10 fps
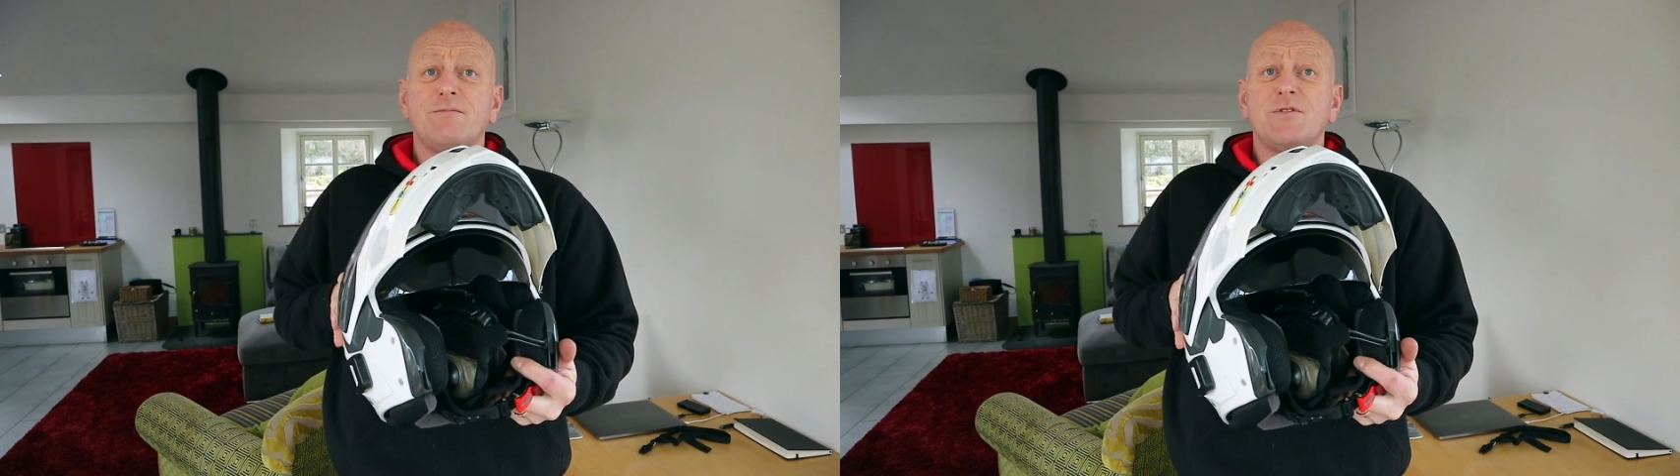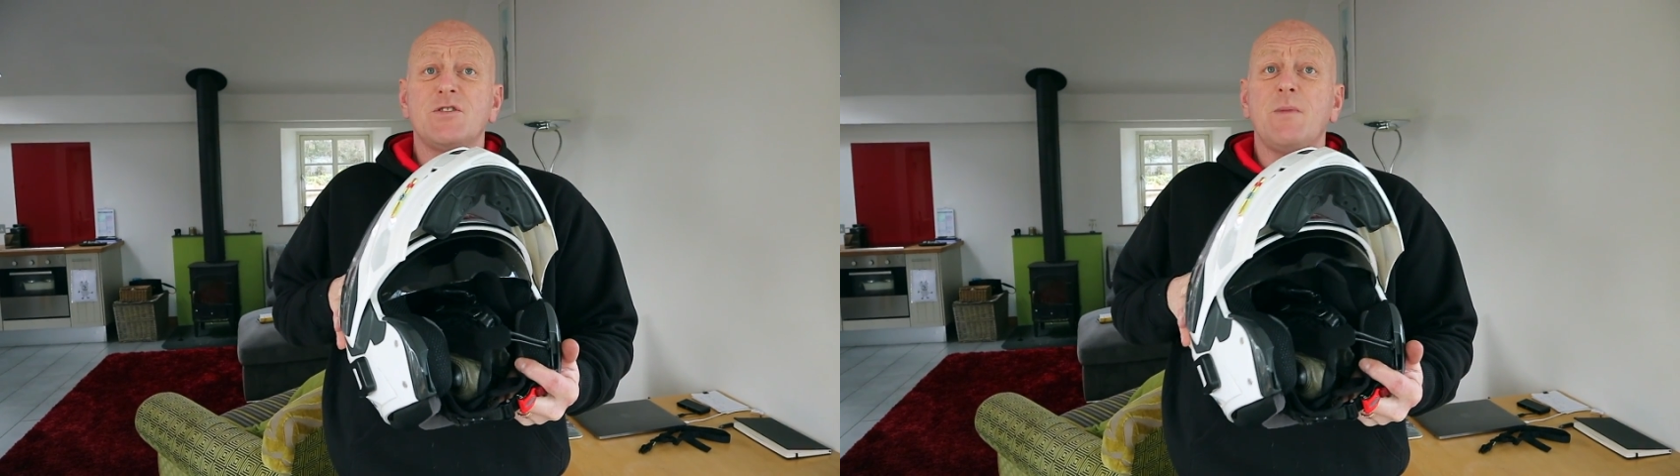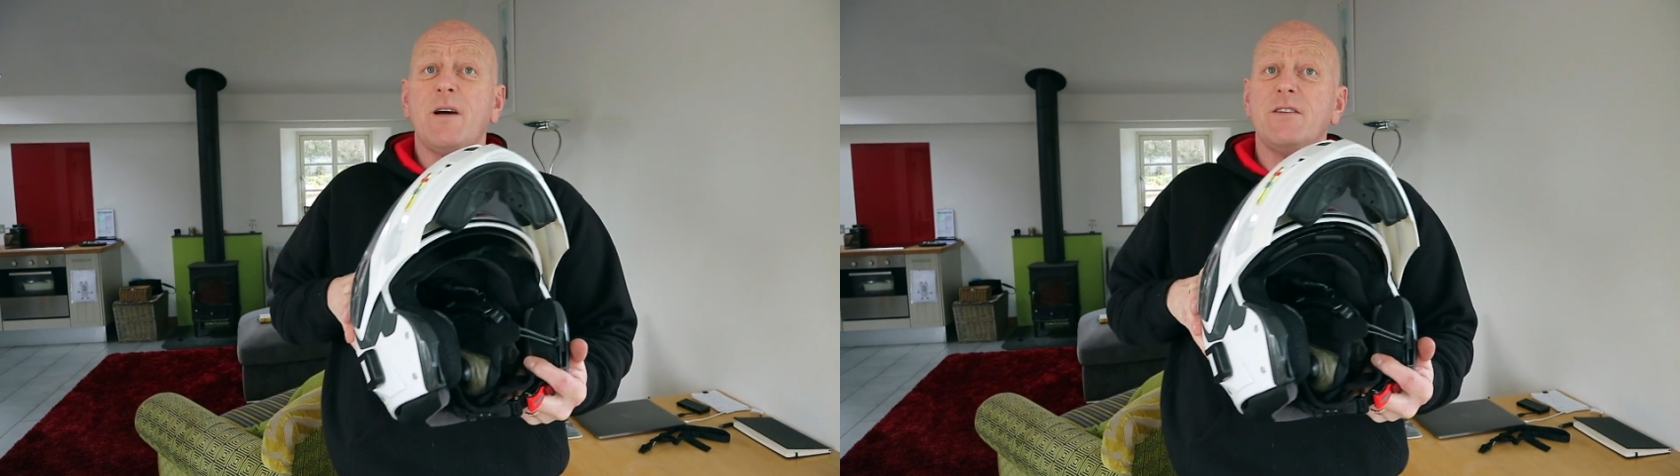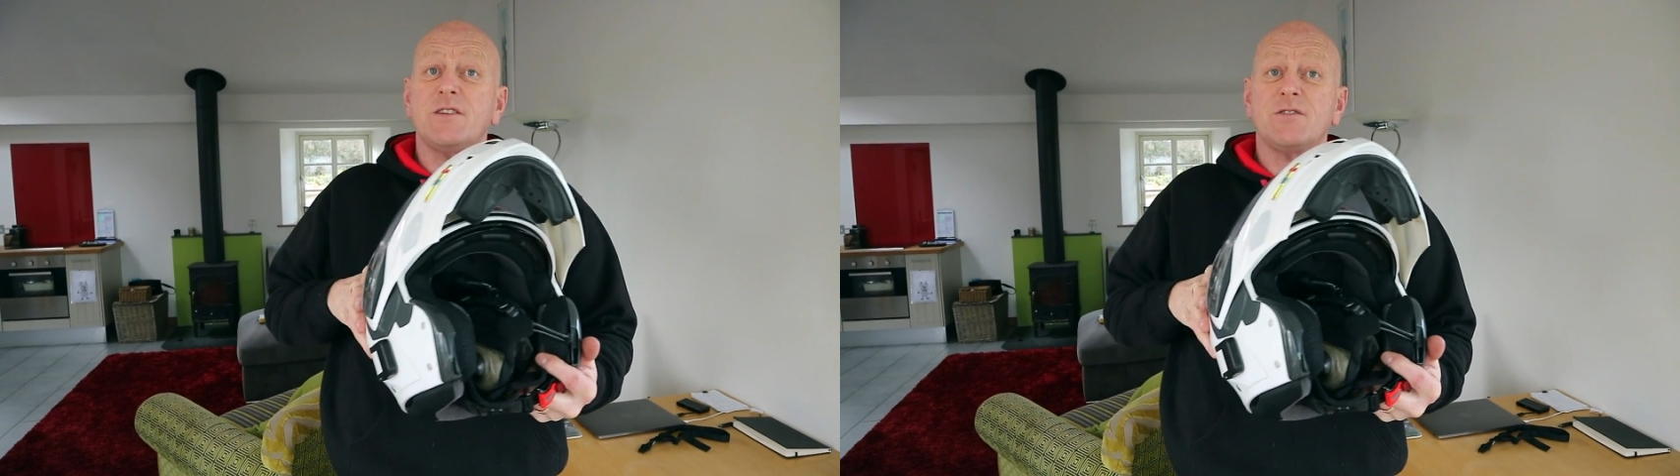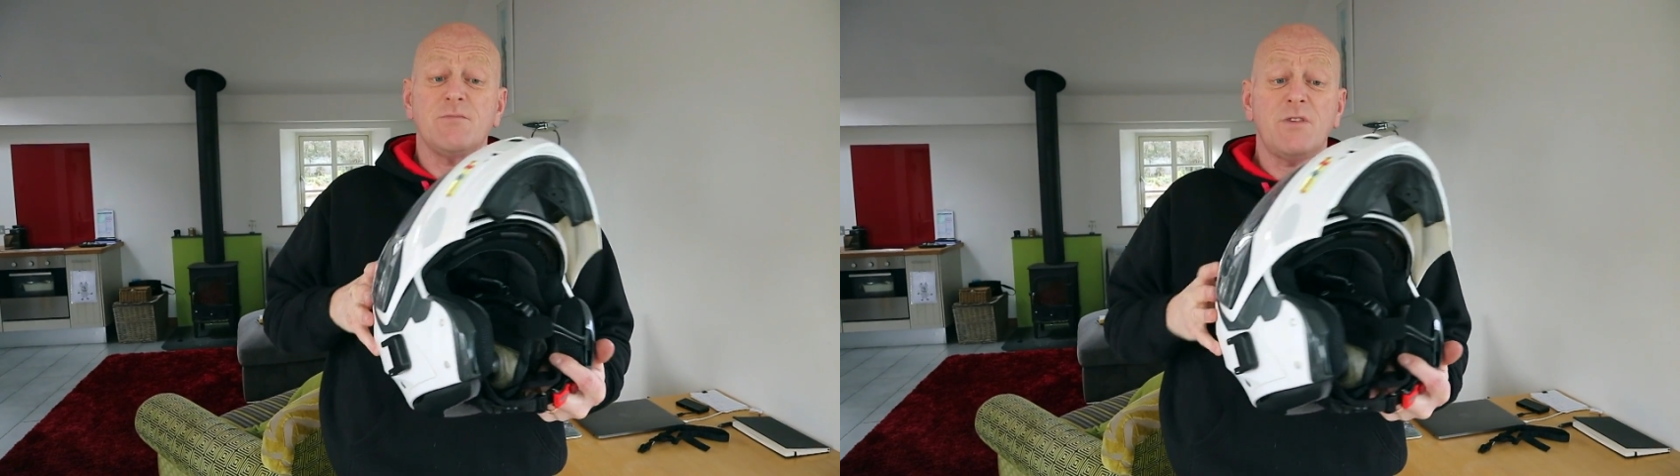Some have it,
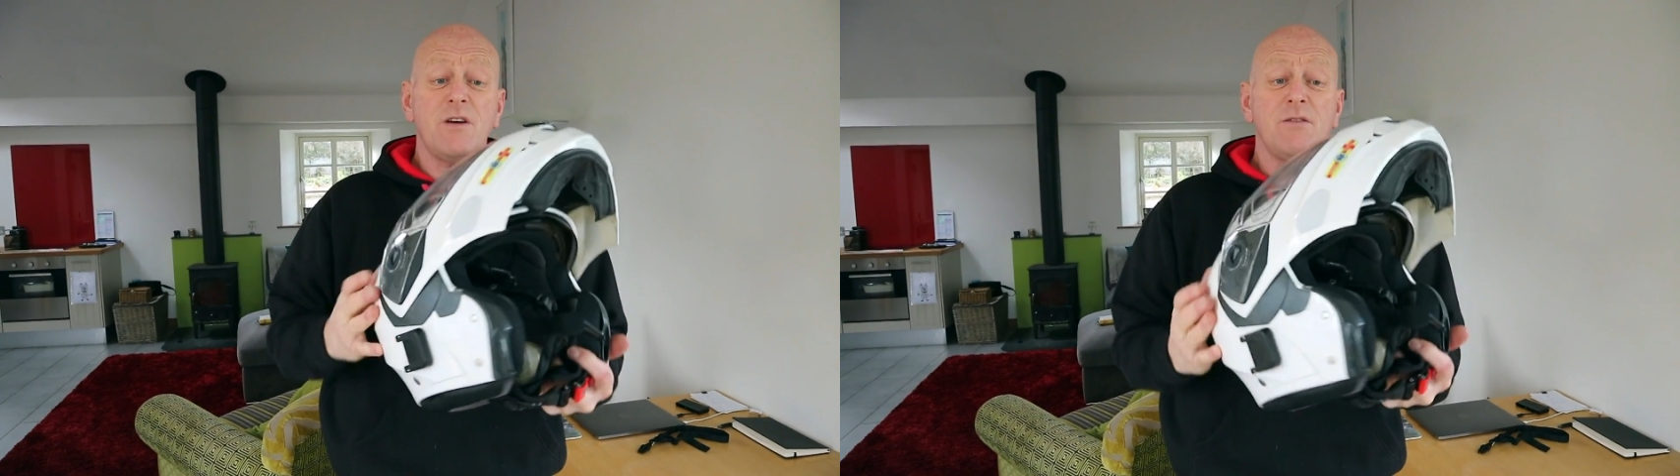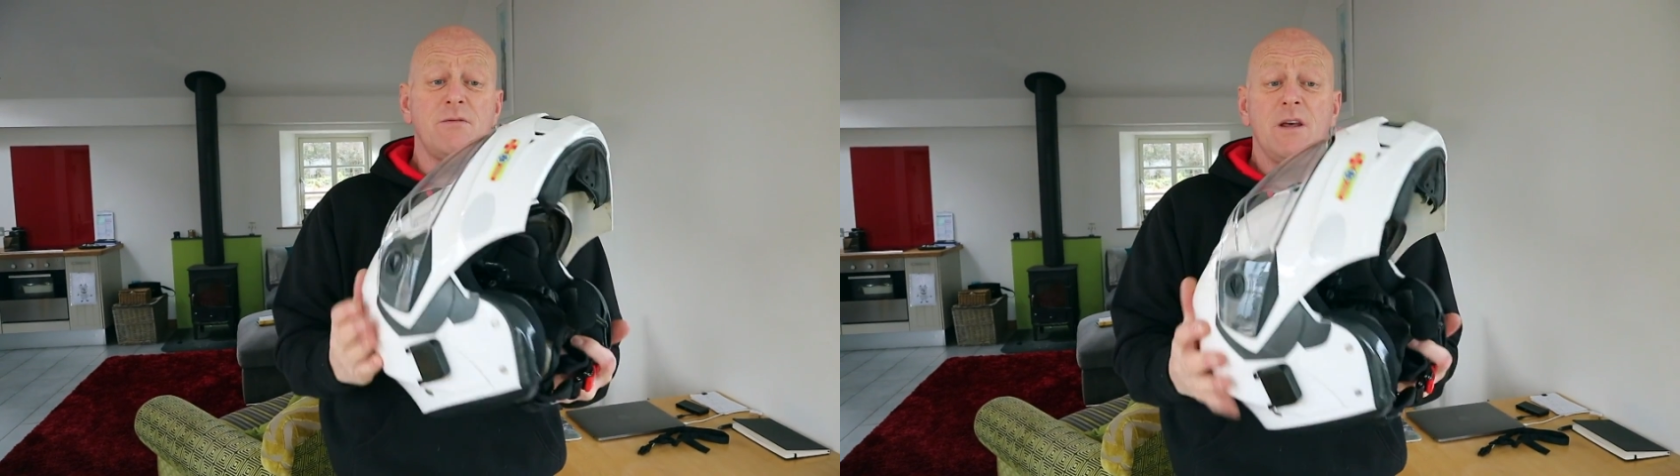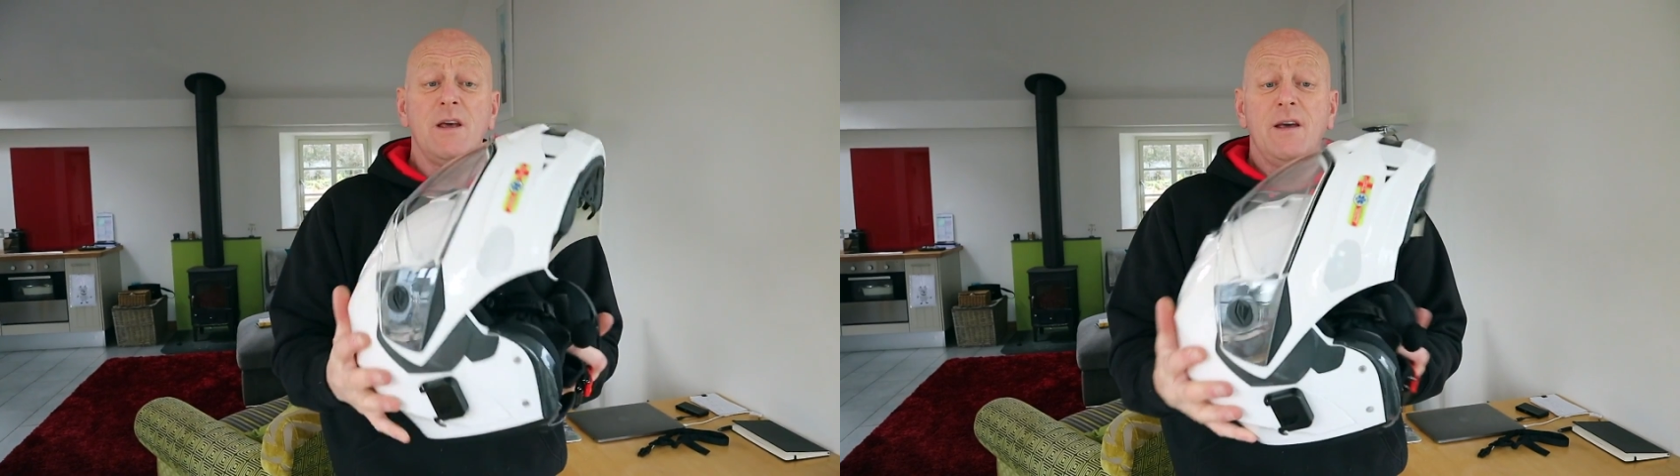some don't.